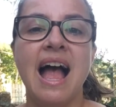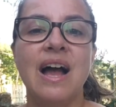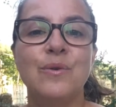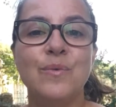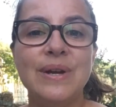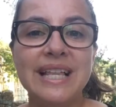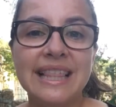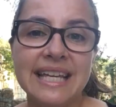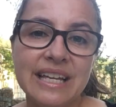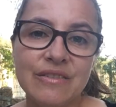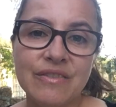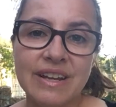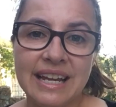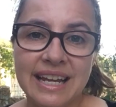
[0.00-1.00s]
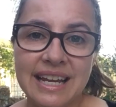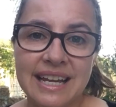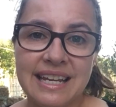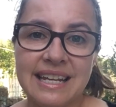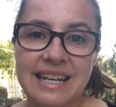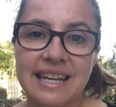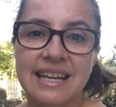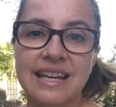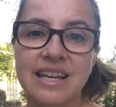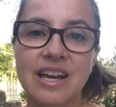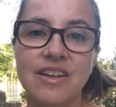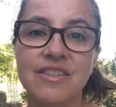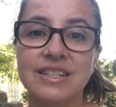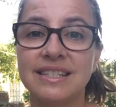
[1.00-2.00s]
We live in
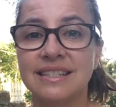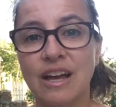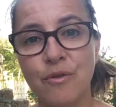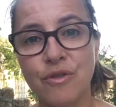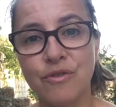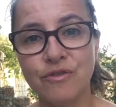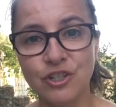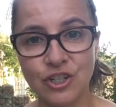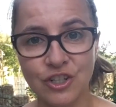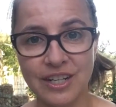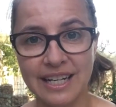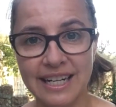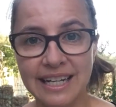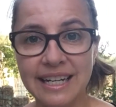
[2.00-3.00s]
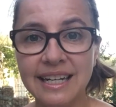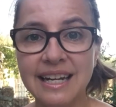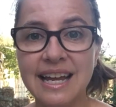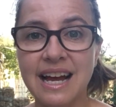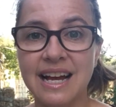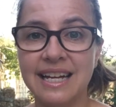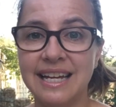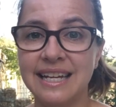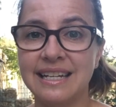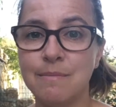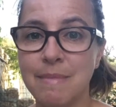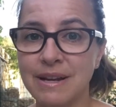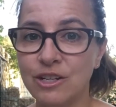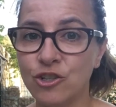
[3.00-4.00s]
the south of Turkey in a
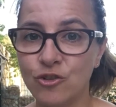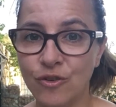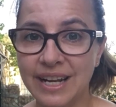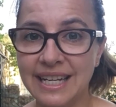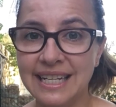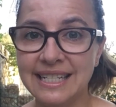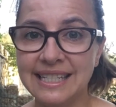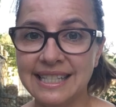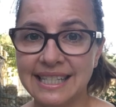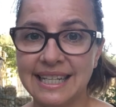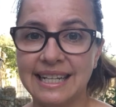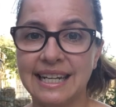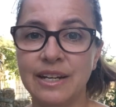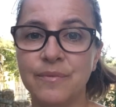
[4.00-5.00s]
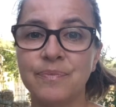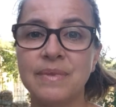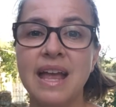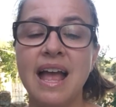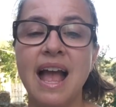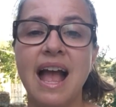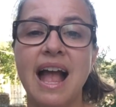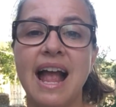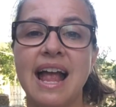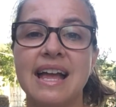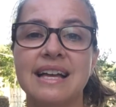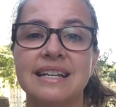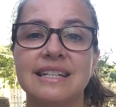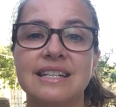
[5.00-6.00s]
Mediterranean city,
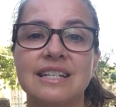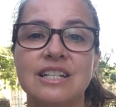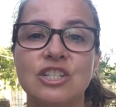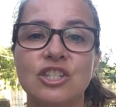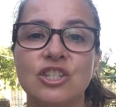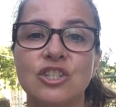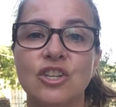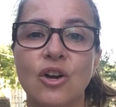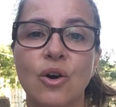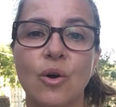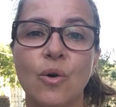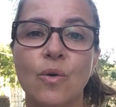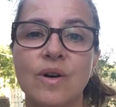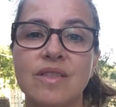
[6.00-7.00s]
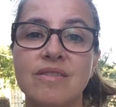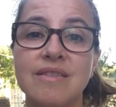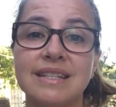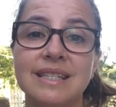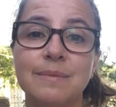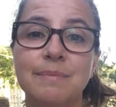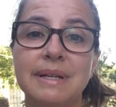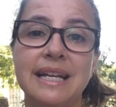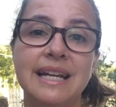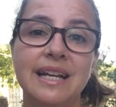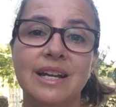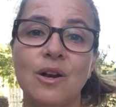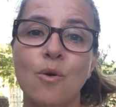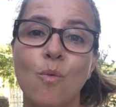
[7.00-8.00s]
and so this
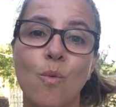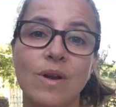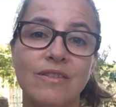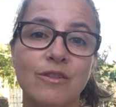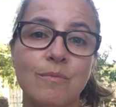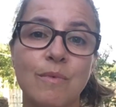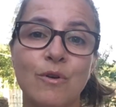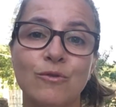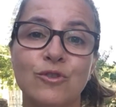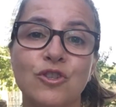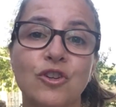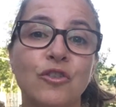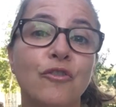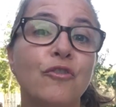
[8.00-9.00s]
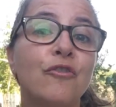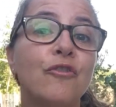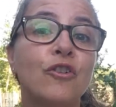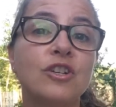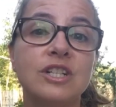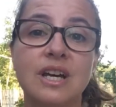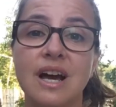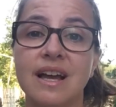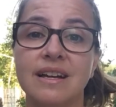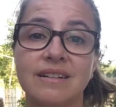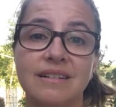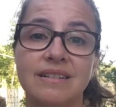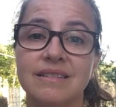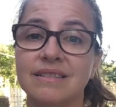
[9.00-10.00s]
being one of the most
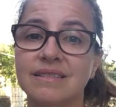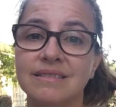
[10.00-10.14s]
fertile